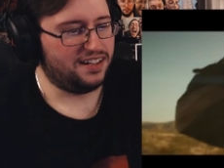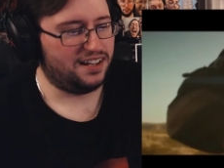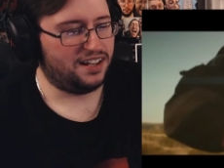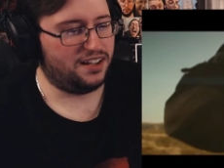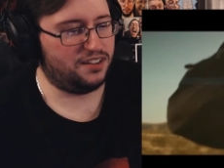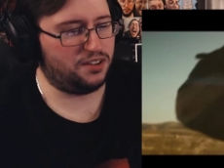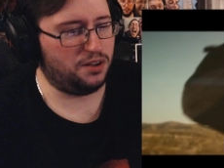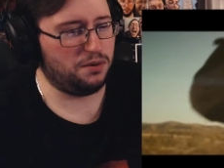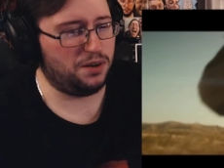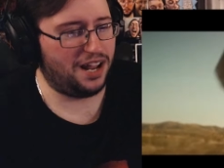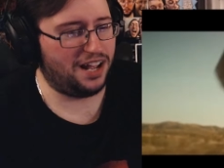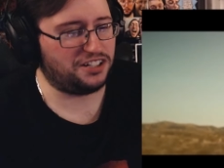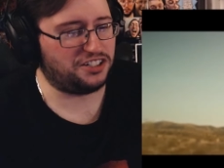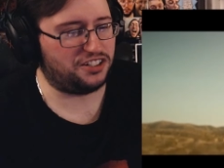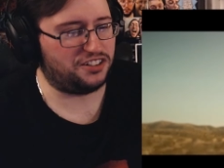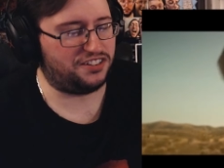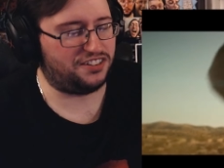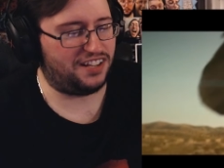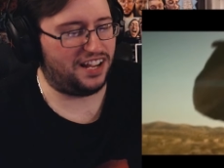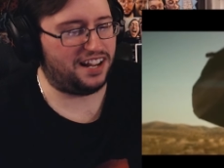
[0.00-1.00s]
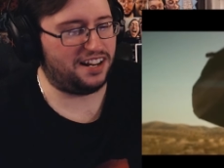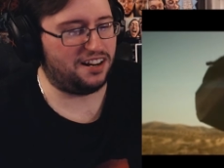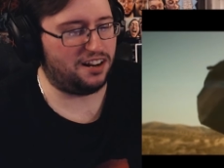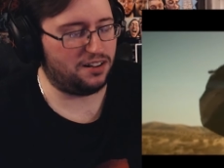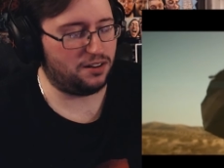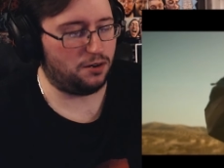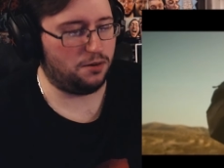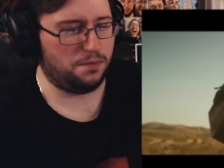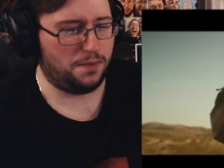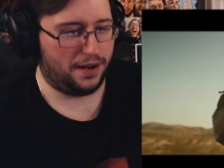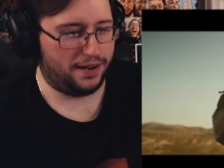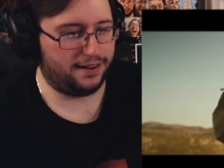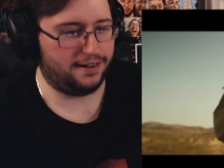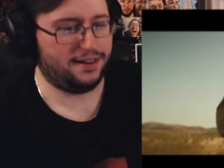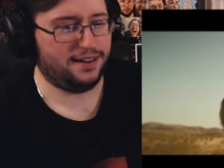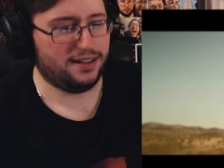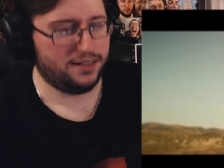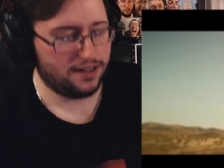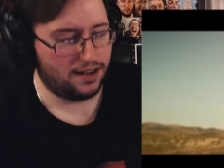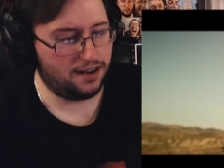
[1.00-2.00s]
Is someone actually standing on it? Oh my
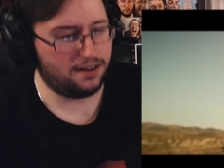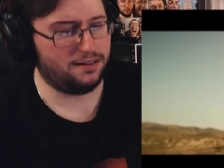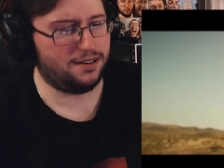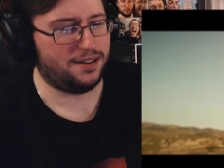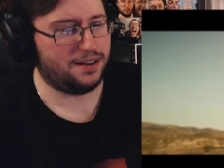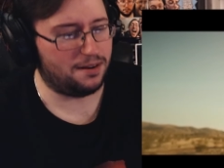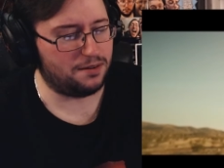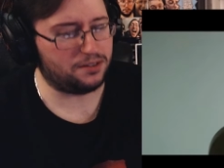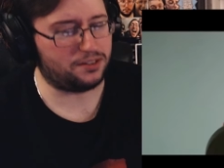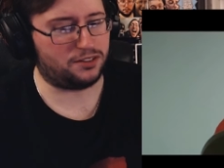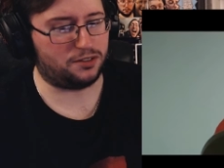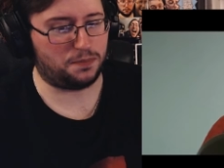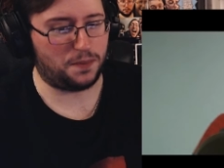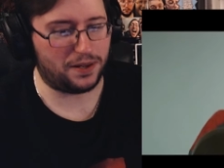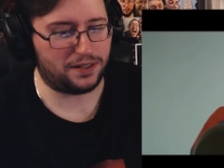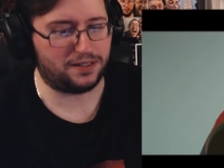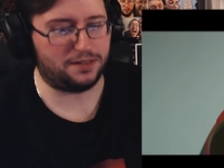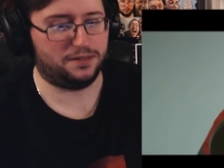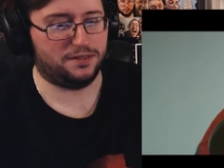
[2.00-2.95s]
god. Alright, I was expecting.